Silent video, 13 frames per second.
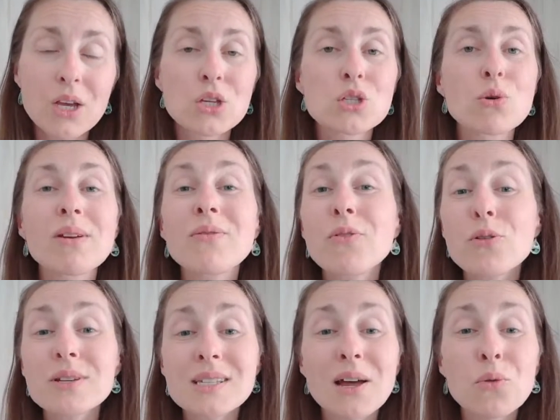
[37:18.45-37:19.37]
So we
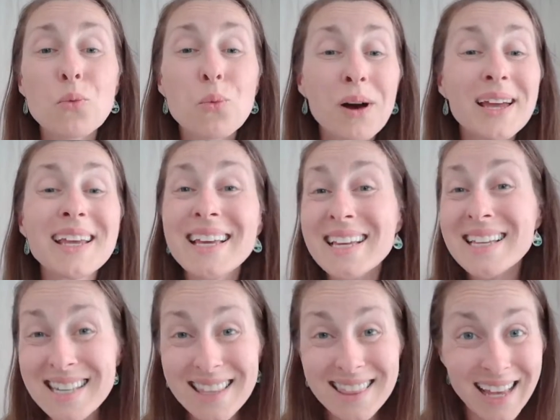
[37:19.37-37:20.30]
focus on what
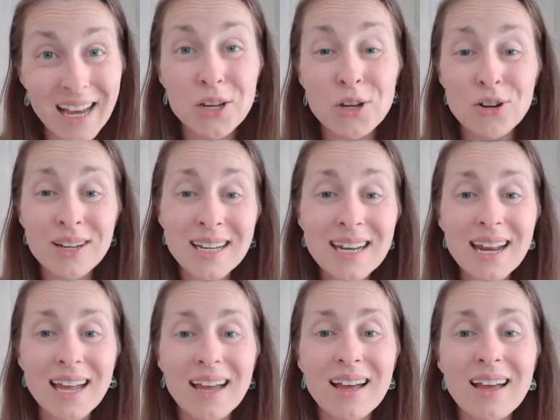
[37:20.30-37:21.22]
is it that you're
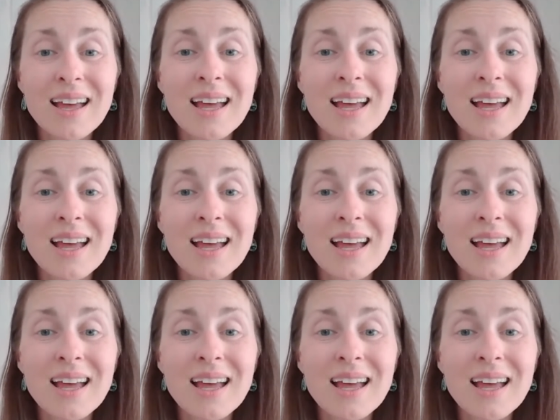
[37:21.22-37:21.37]
eating?